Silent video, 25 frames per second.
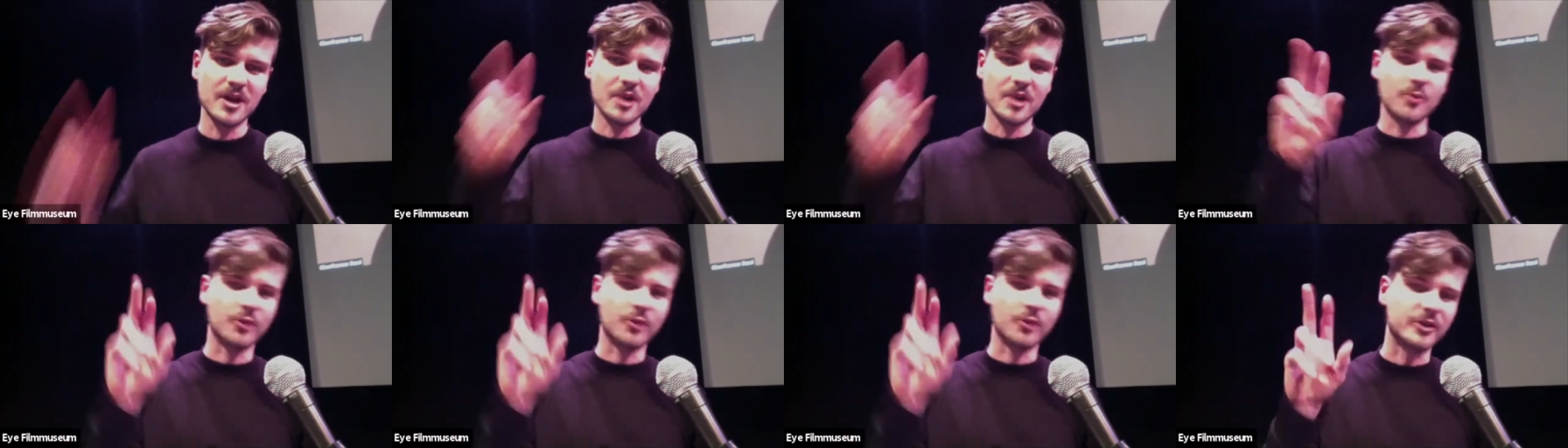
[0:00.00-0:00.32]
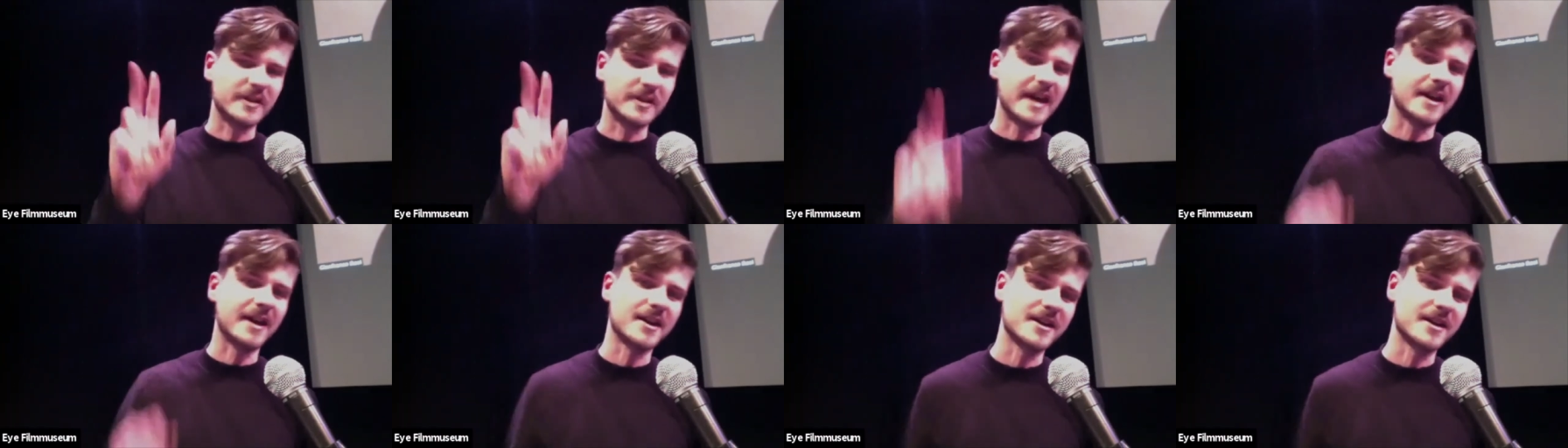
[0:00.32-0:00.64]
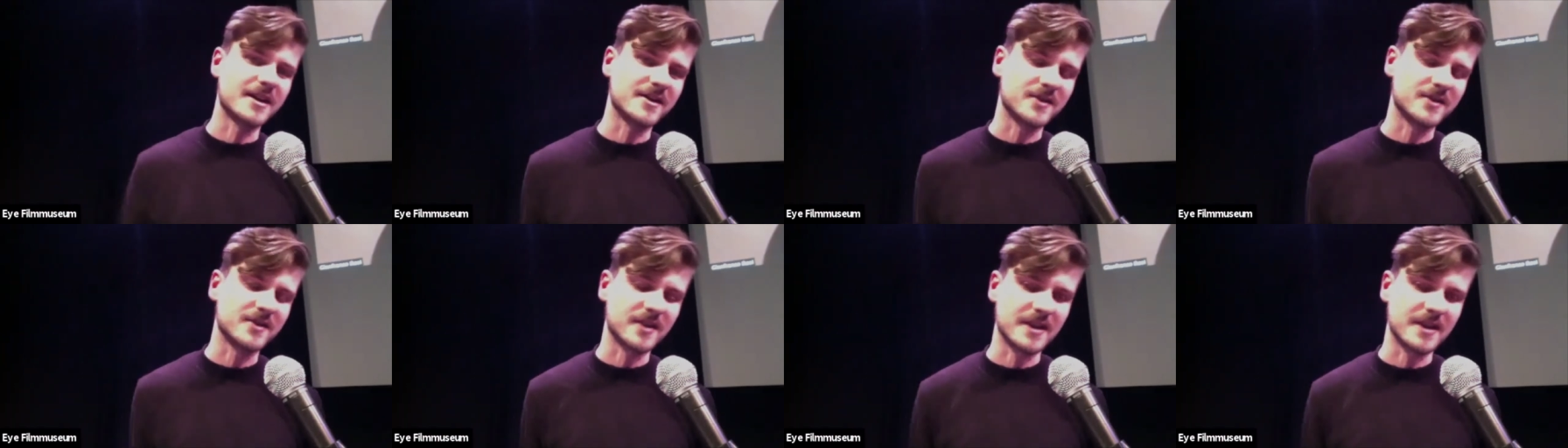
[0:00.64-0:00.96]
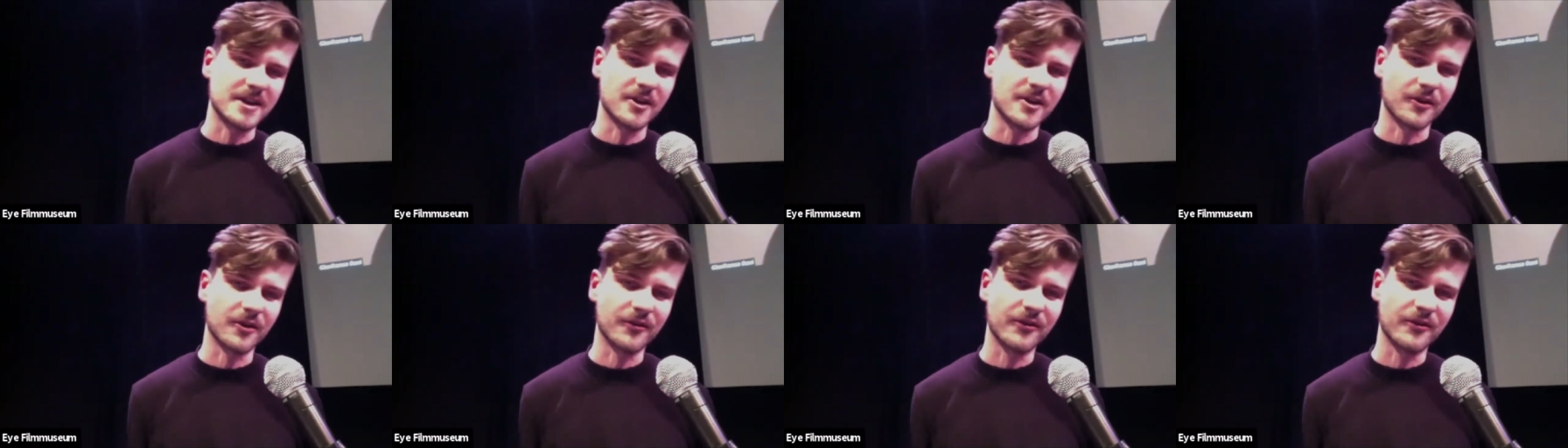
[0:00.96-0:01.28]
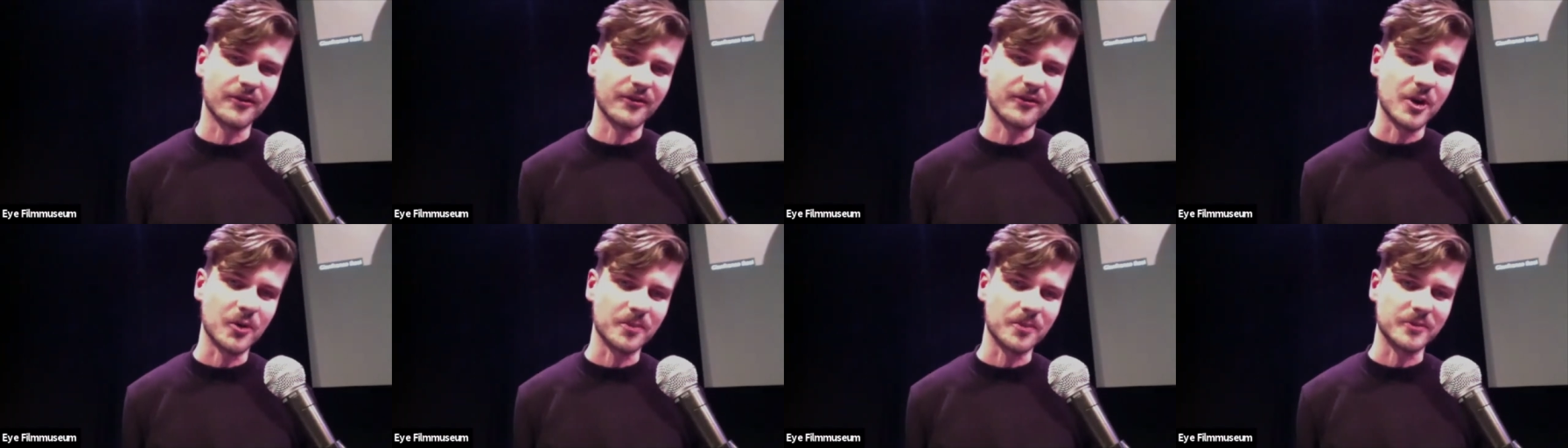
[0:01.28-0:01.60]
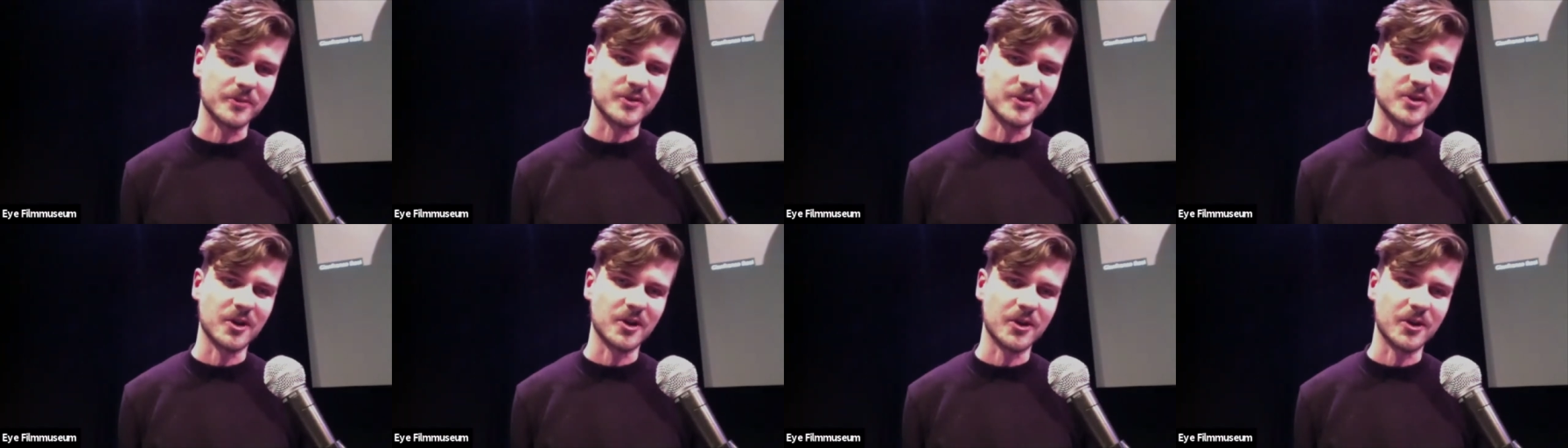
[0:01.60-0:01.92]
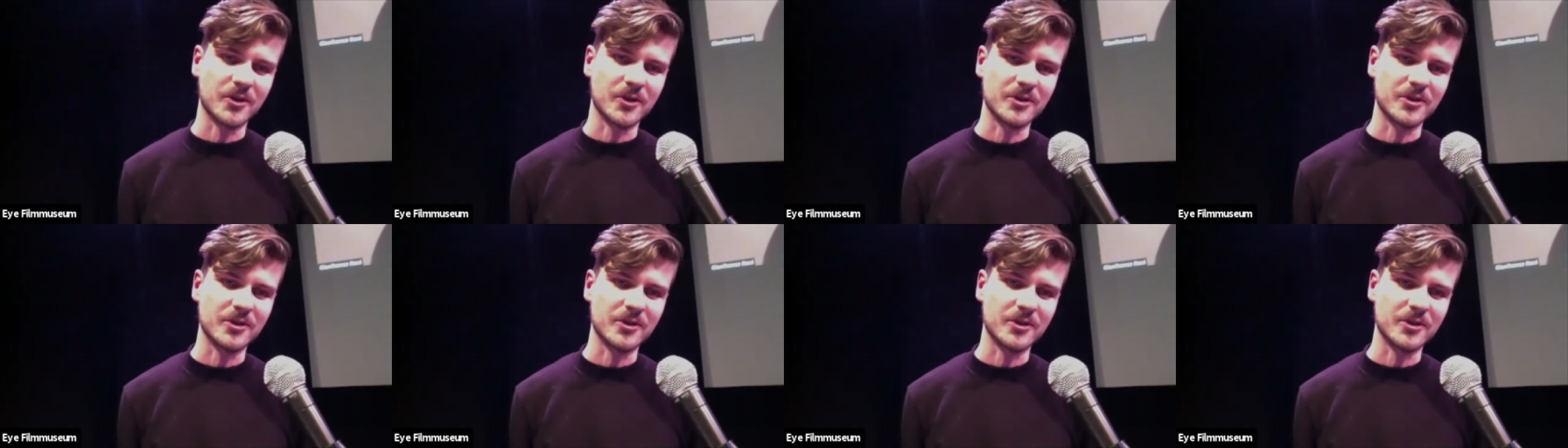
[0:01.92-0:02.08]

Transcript: protagonists in your film? So